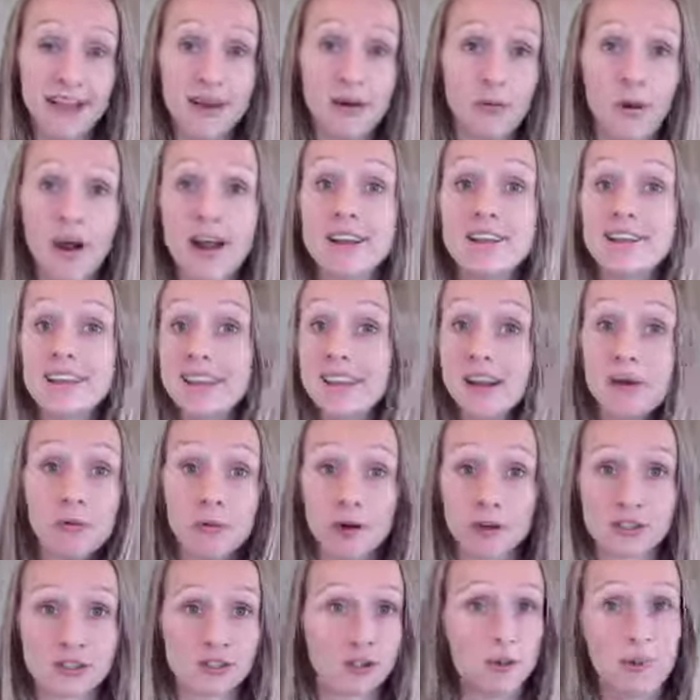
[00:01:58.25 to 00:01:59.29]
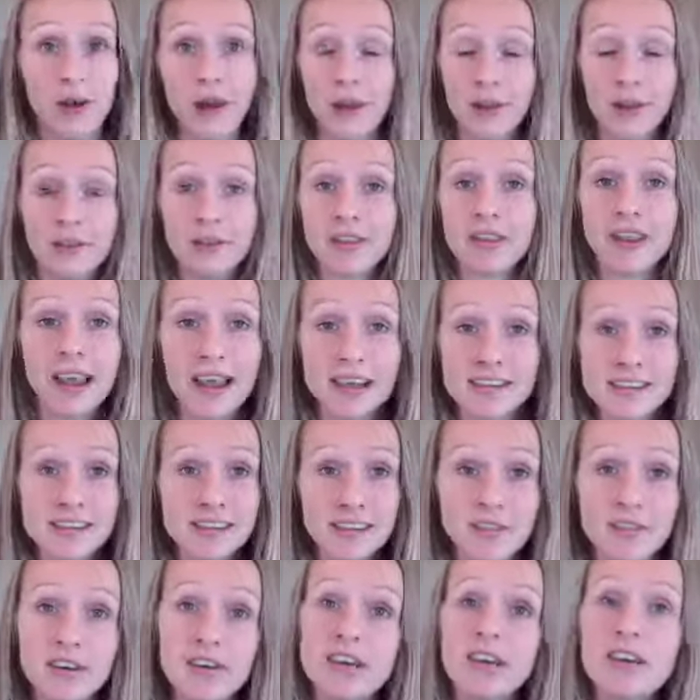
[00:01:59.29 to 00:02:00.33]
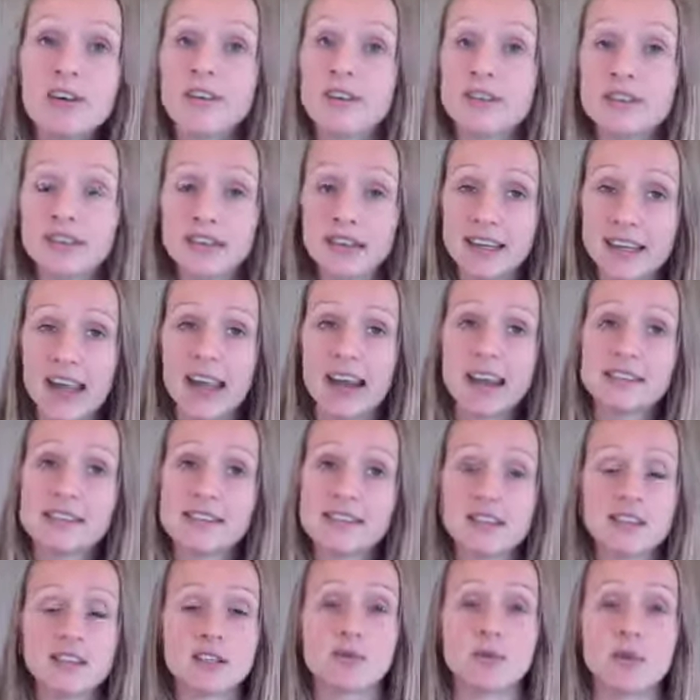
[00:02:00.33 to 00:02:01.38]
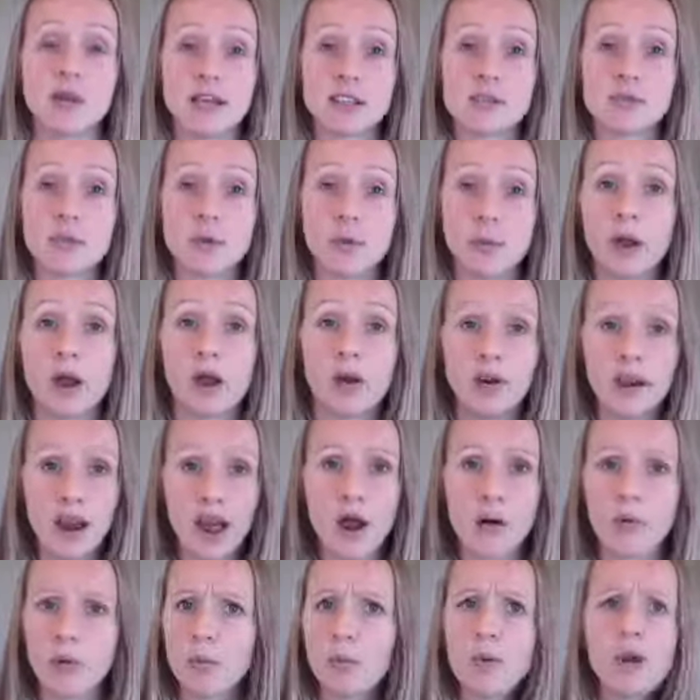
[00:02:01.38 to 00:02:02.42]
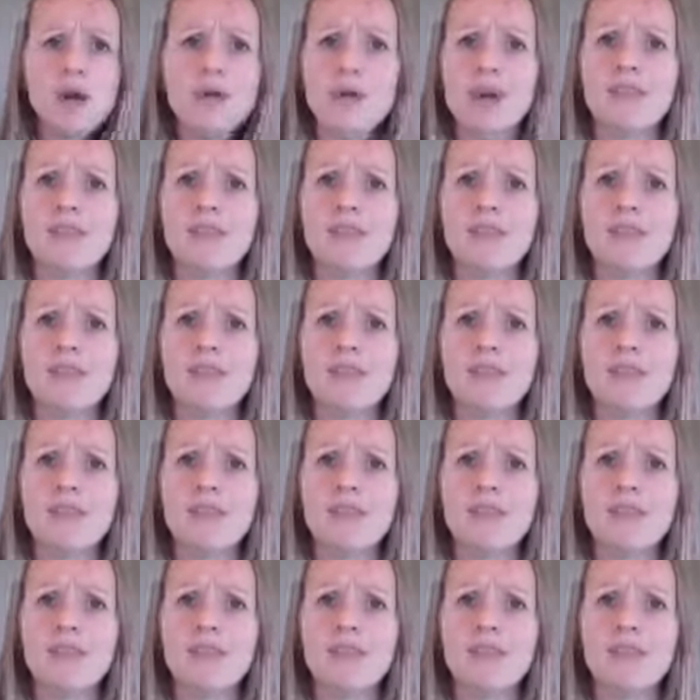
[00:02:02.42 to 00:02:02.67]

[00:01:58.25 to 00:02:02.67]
Why did it work so well over the last 70 years to get us to this place where we are now, where we don't